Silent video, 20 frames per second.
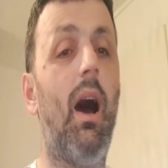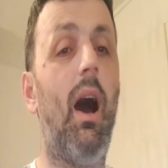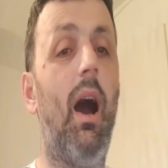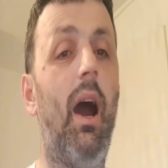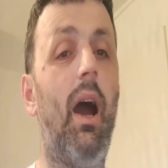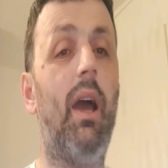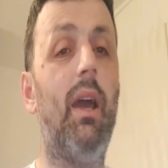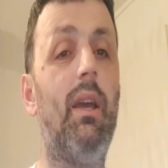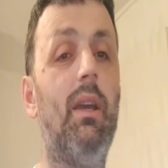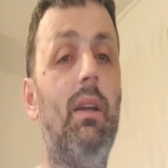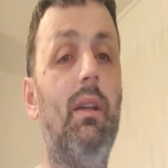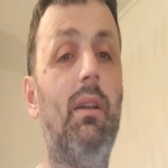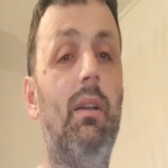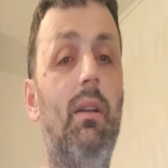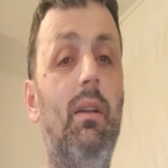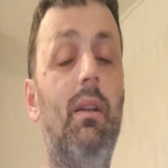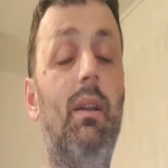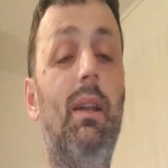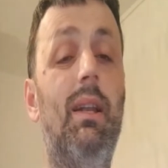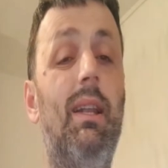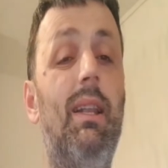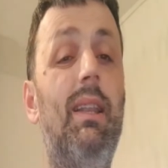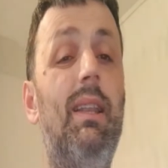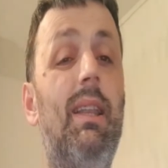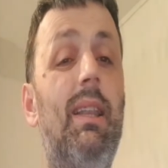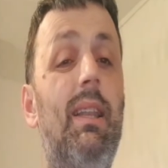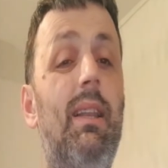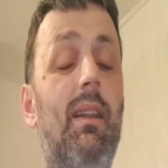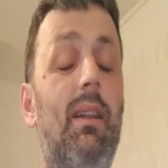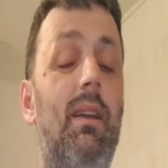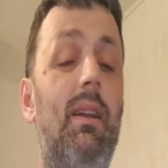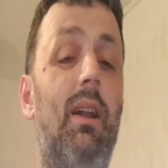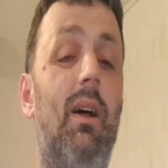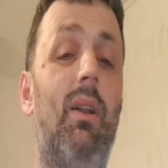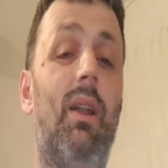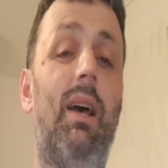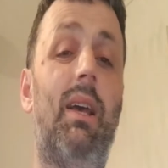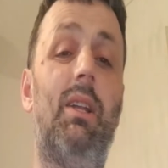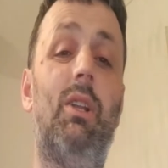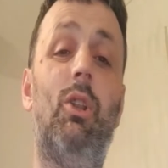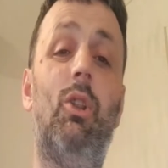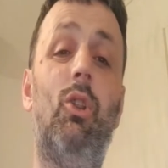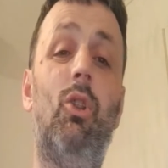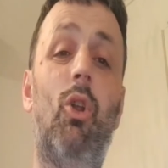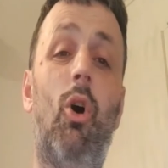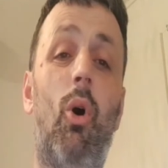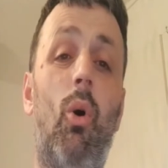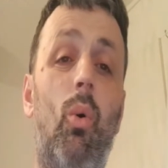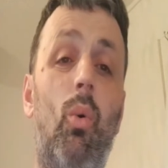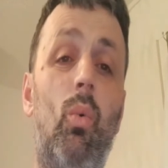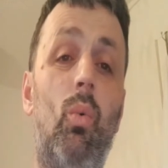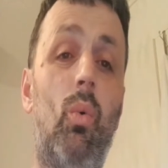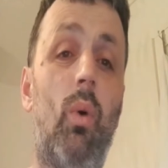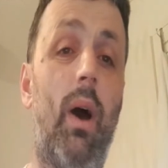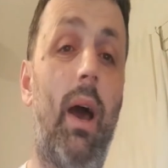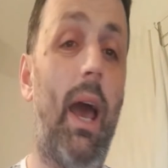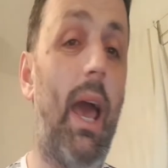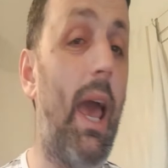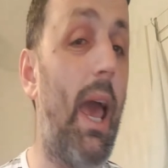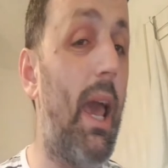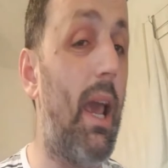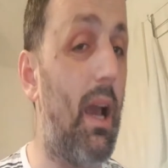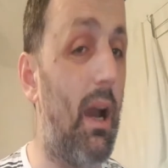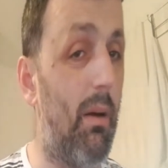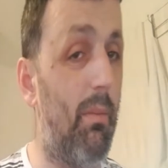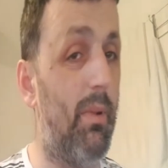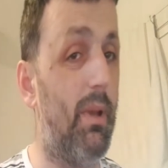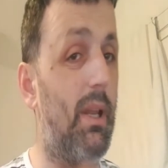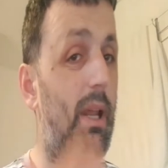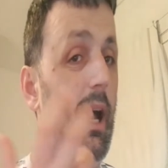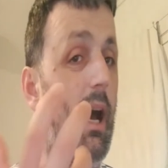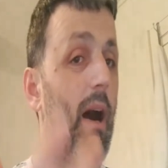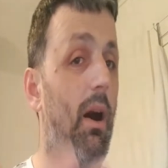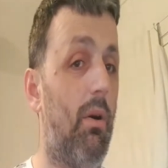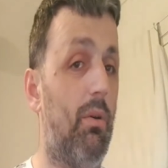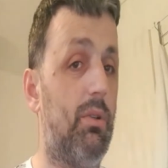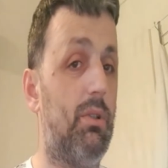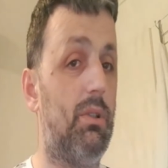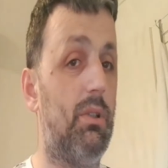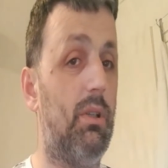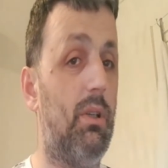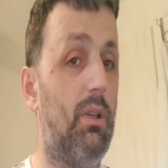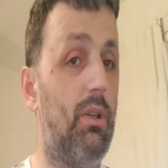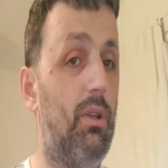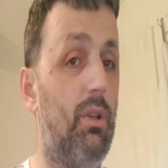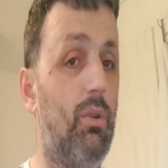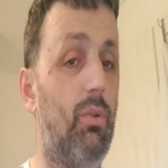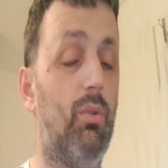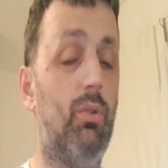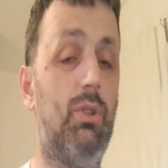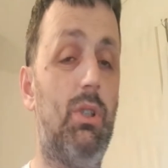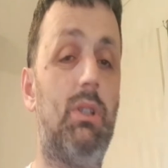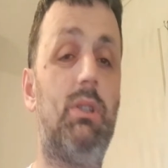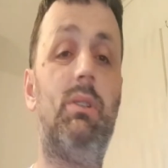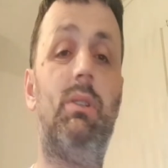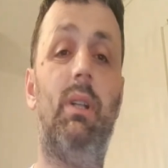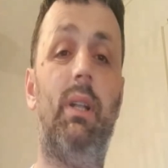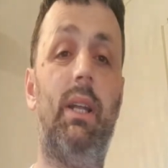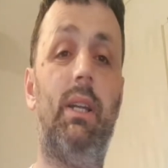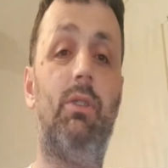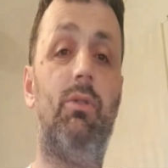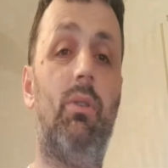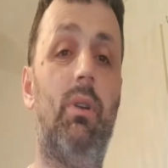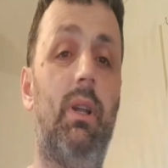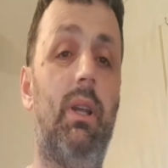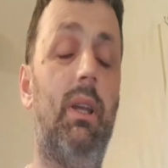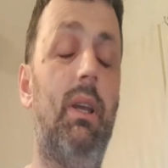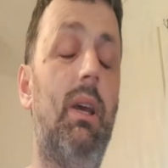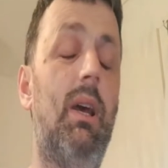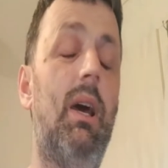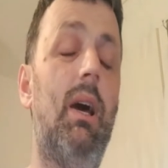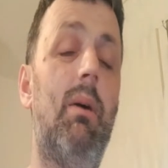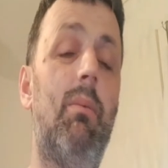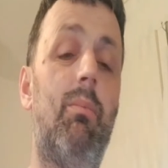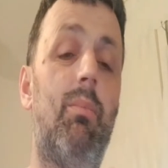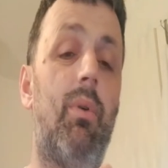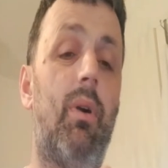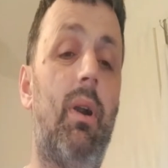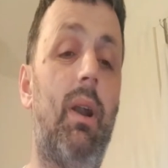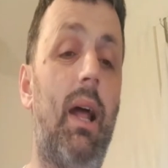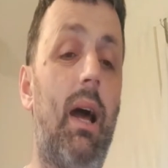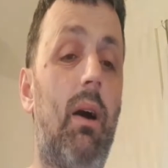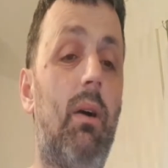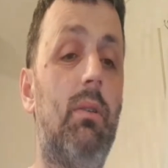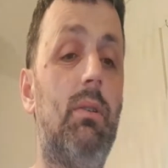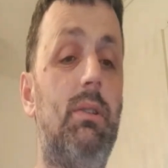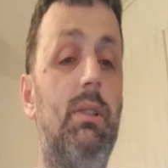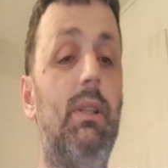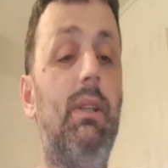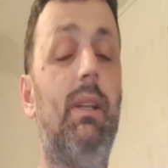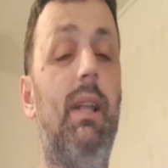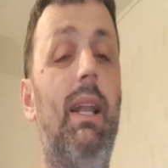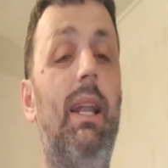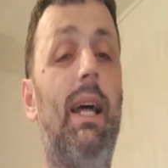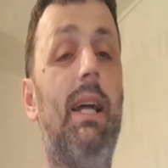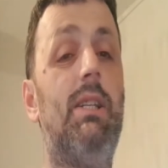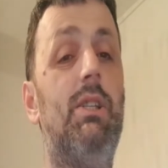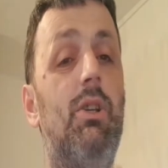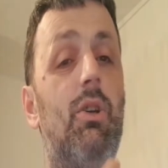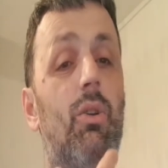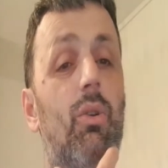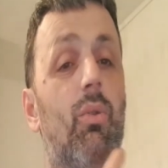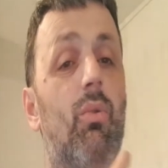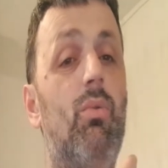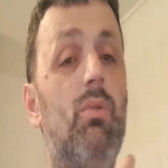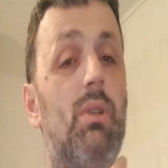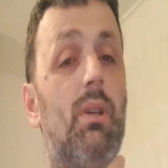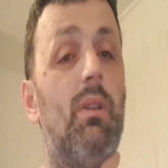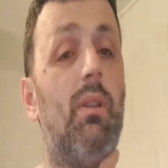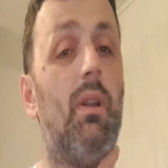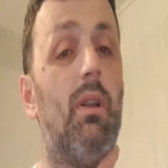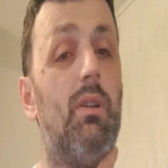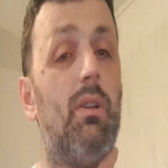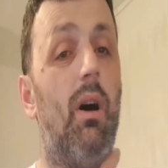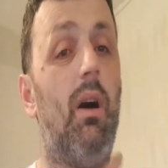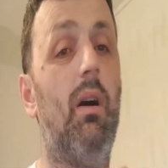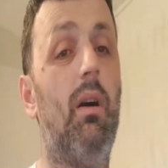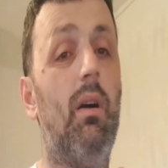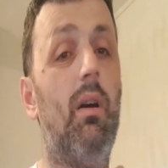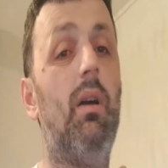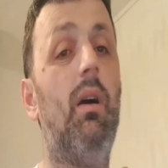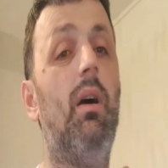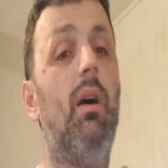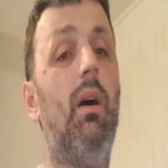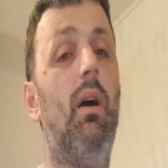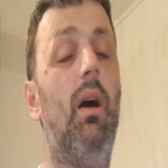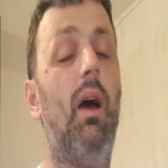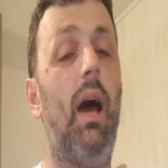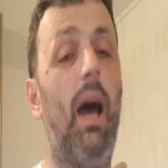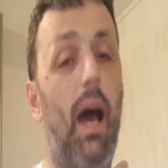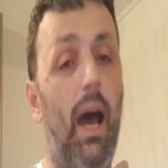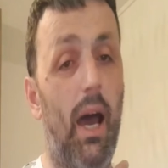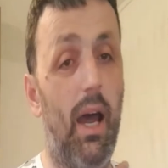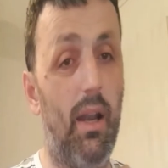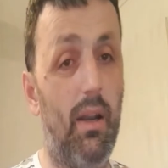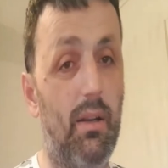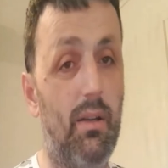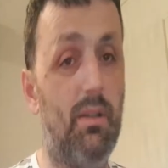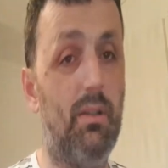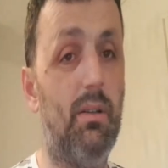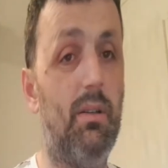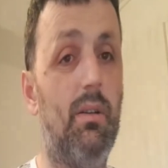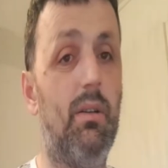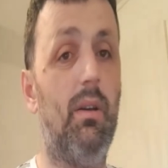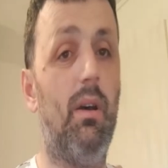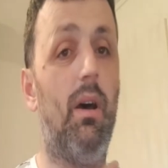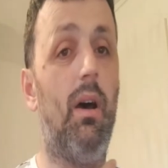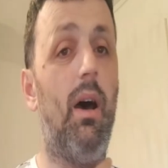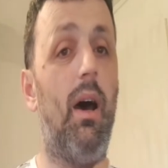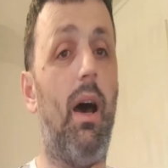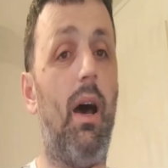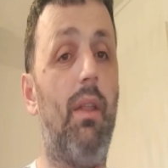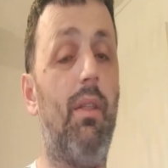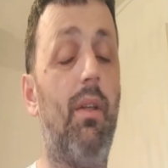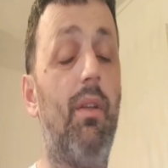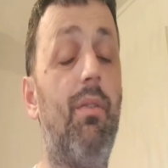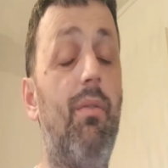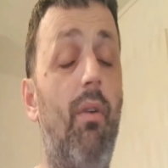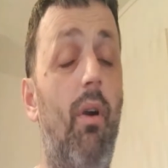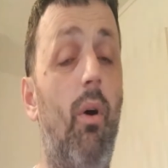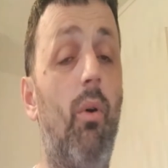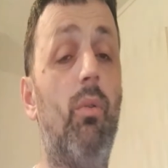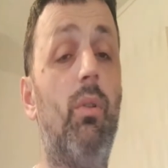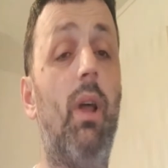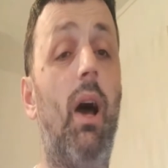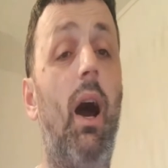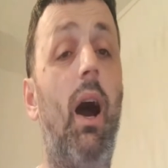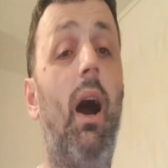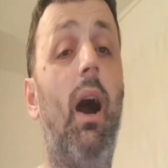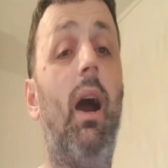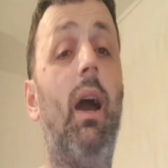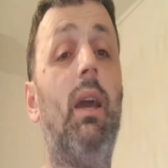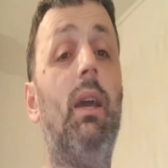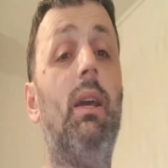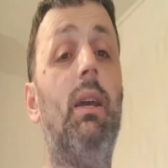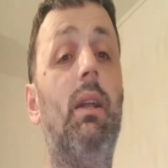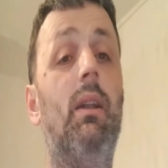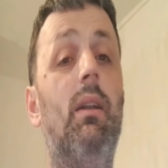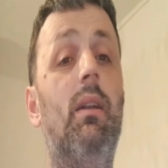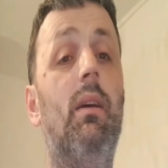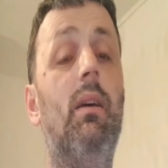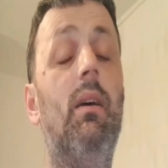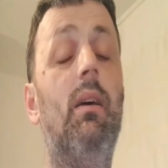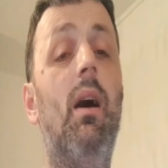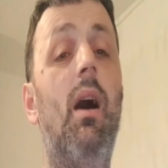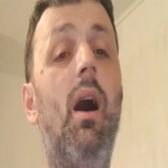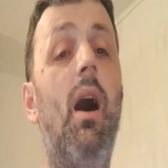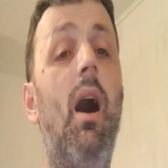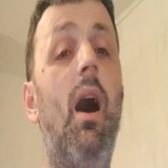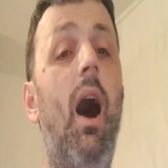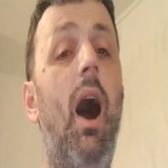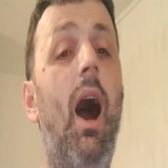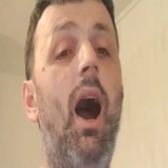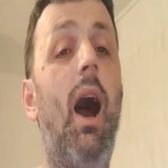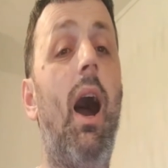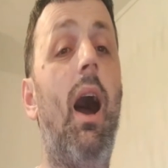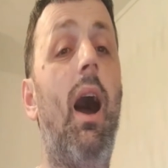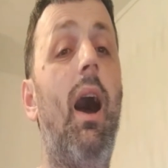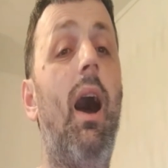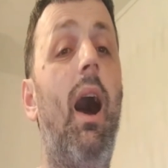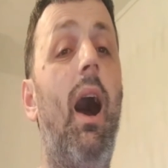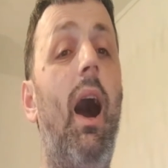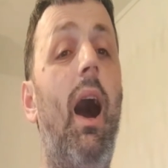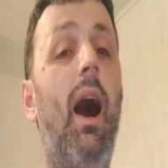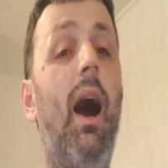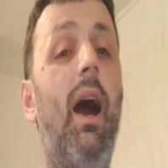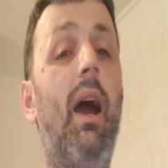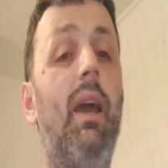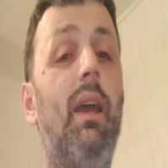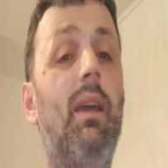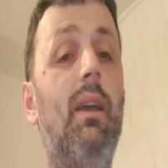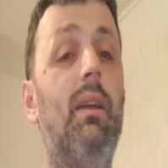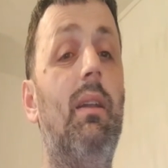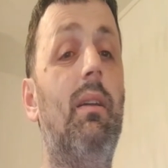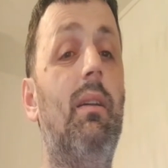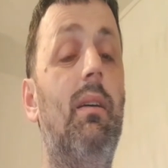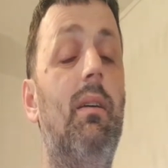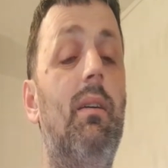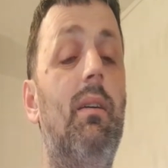ain. Like no air coming out. You're just literally pronouncing the letter using the tongue and the throat. Ain. Ain.